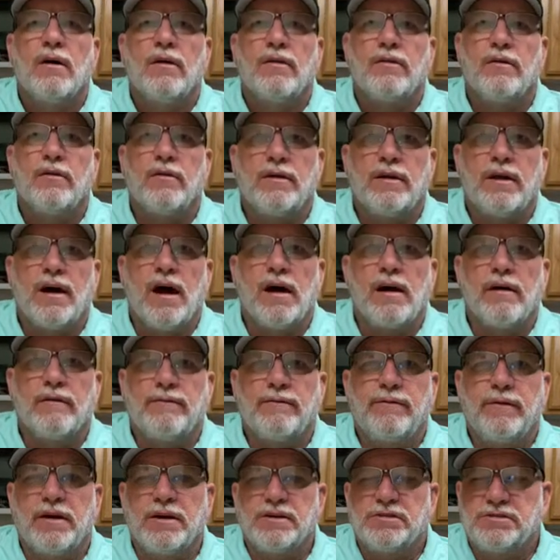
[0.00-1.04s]
a day of
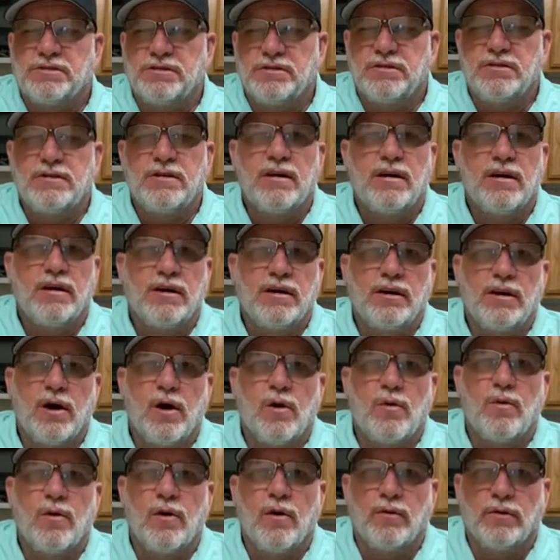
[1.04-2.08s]
fishing, you
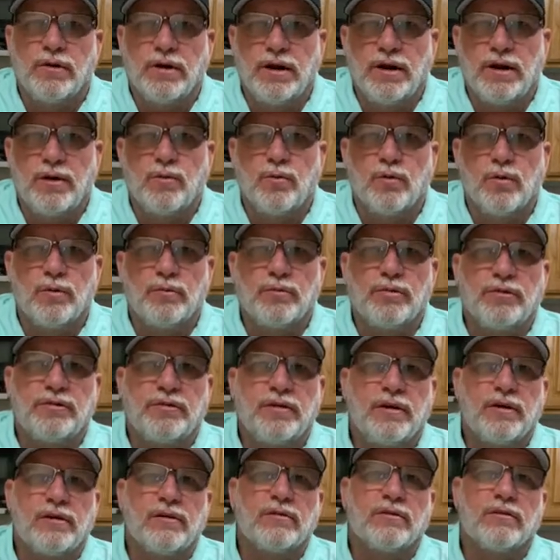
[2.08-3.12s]
know, on any one
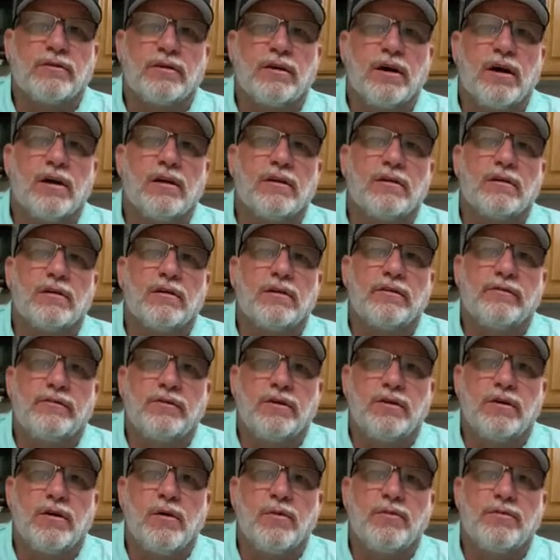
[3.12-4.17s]
particular color. If
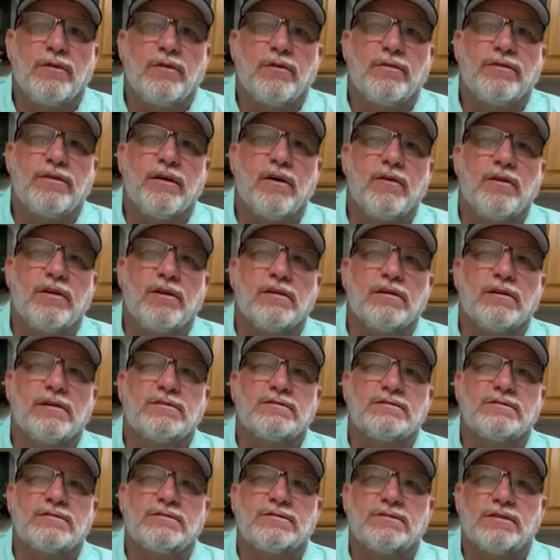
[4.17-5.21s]
you go through 30
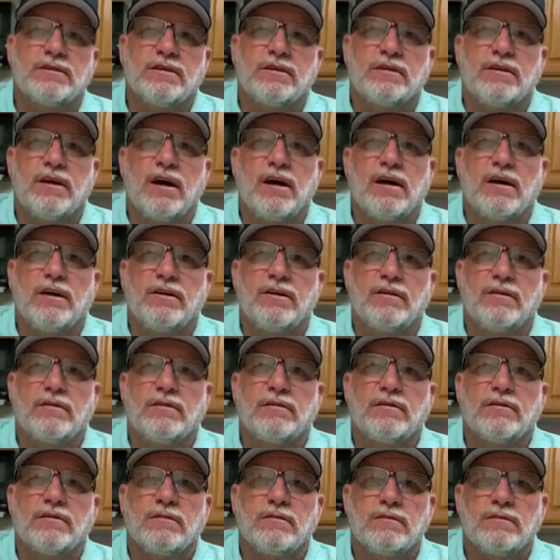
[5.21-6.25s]
lizards in a day,
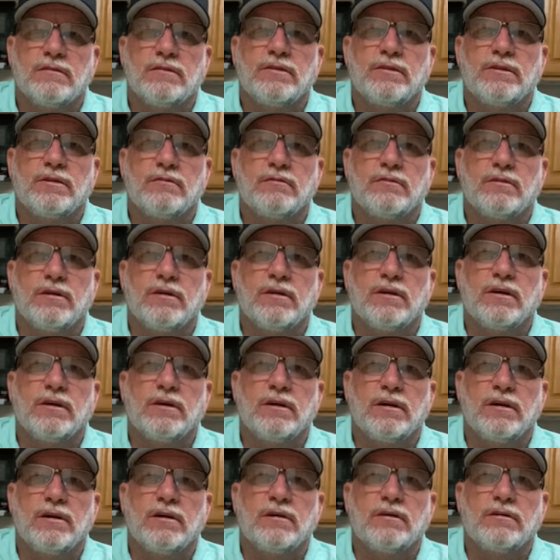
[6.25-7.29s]
you're really
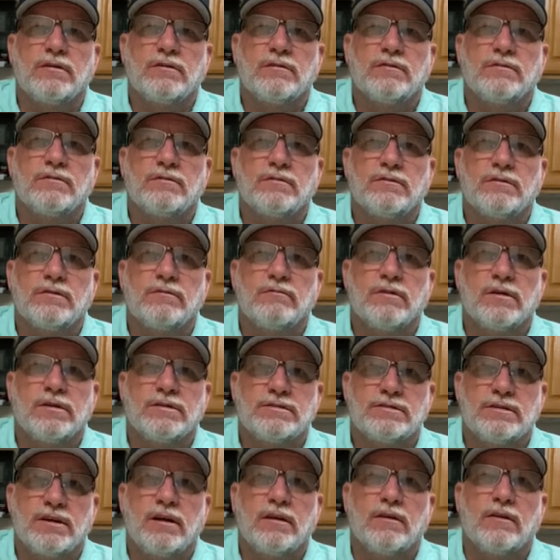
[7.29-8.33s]

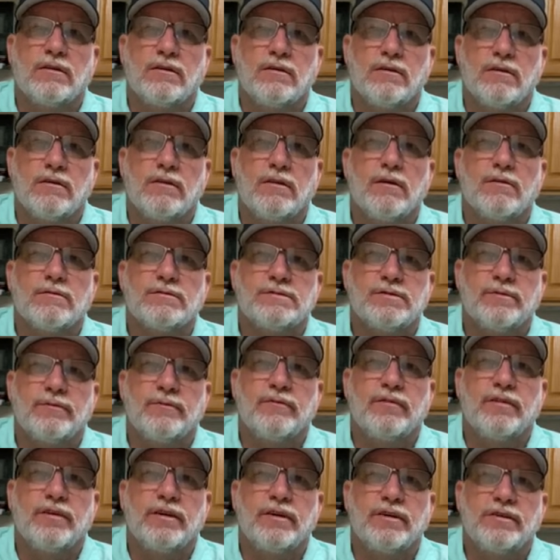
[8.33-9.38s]
setting a hook on some
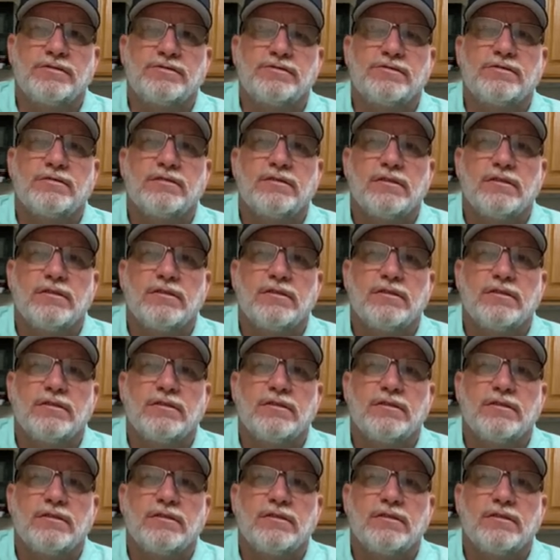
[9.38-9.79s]
fish.